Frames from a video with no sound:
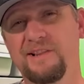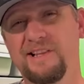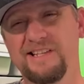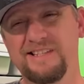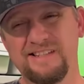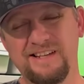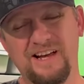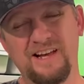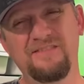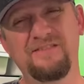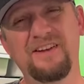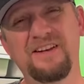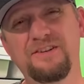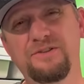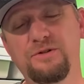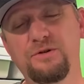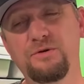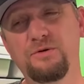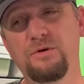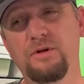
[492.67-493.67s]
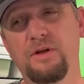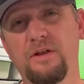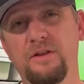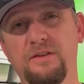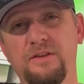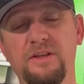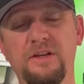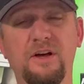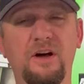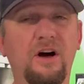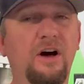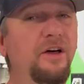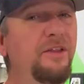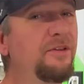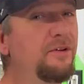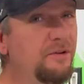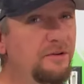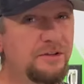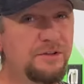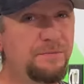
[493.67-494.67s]
Let's dive into the
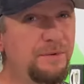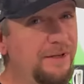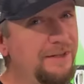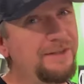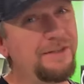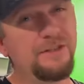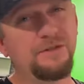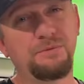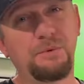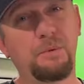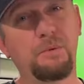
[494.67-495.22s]
other species